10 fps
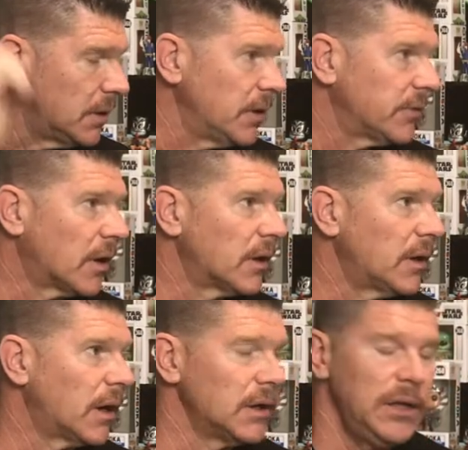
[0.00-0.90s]
It's
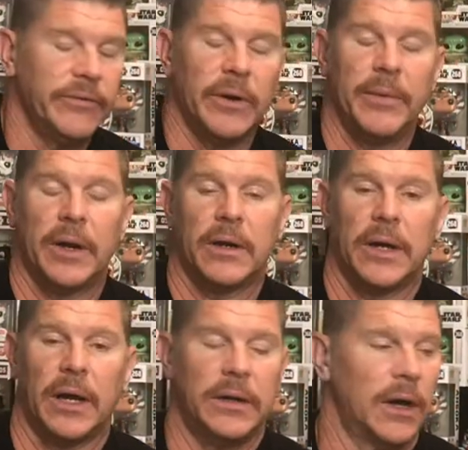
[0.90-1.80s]
hard leaving them there and
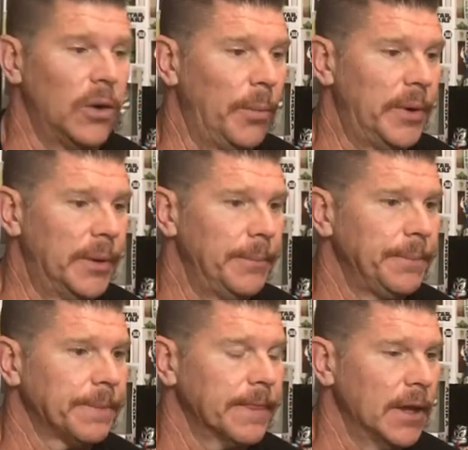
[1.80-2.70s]
not opening
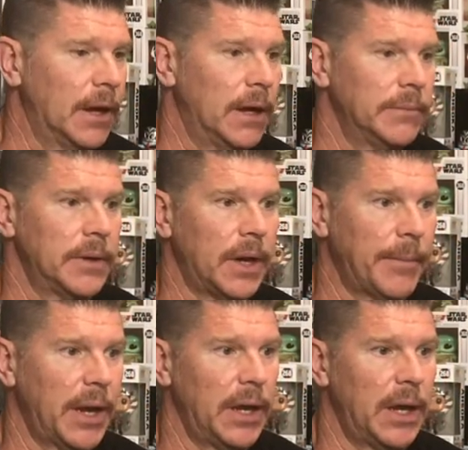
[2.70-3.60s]
them. And
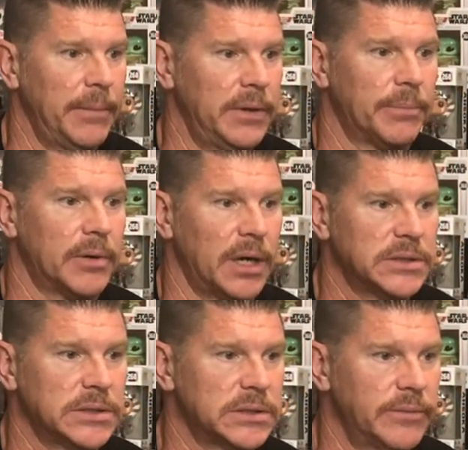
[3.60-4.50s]
I'm in the
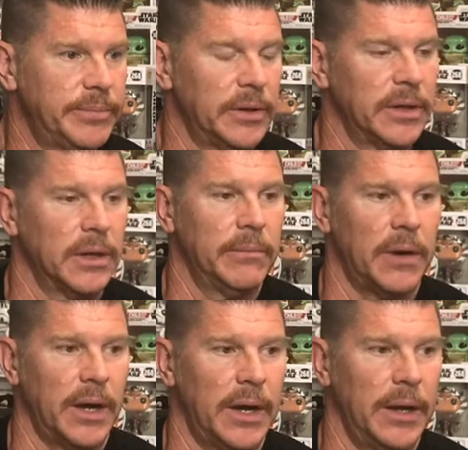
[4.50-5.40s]
process of building
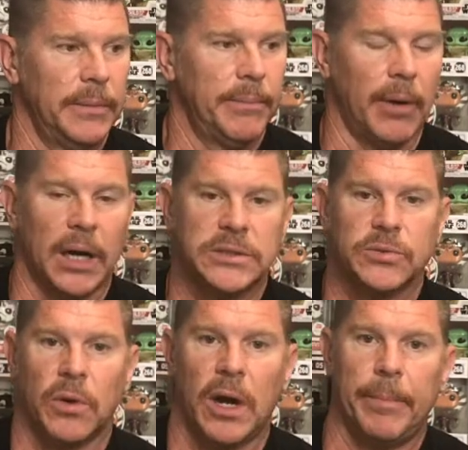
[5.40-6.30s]
my box
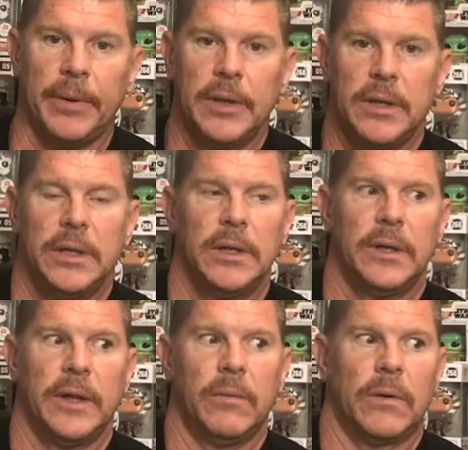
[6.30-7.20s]
swap.
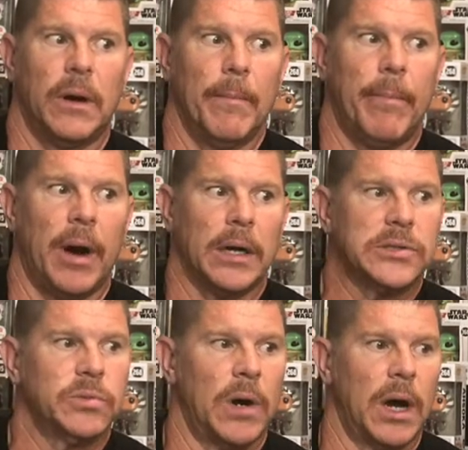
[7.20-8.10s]
I think we're on box
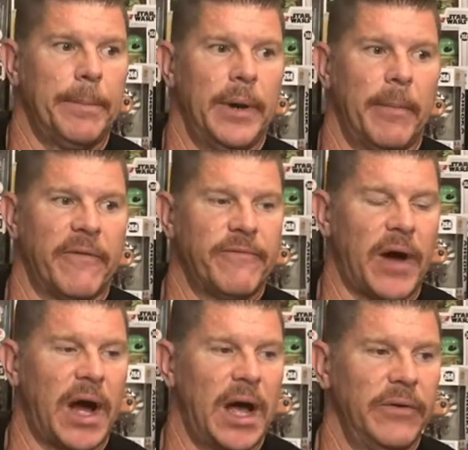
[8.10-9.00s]
swap number
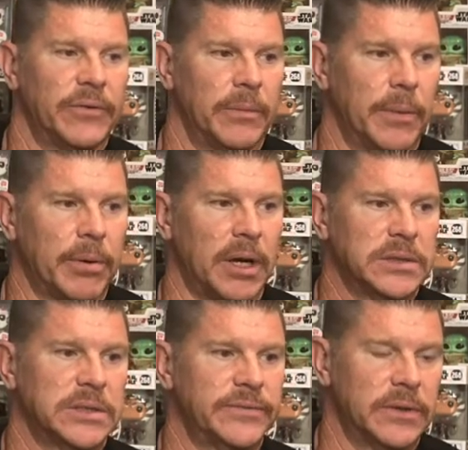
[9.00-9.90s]
5. So I'm in the
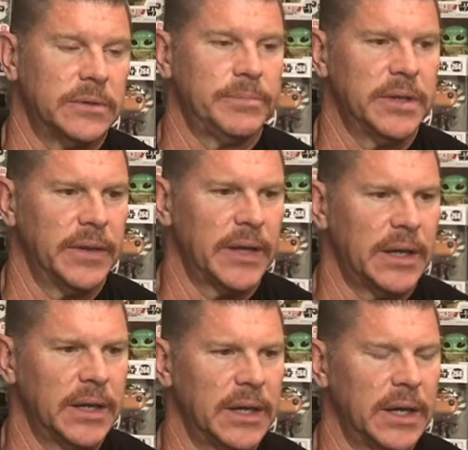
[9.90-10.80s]
process of putting
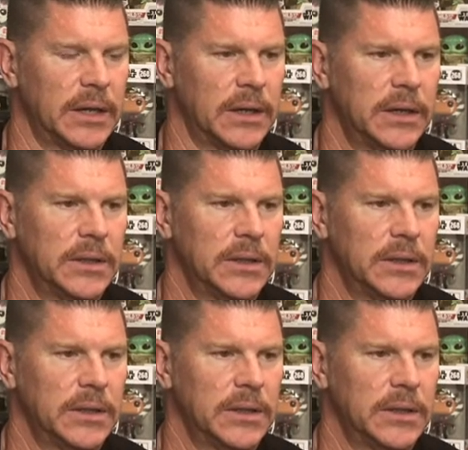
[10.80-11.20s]
that together.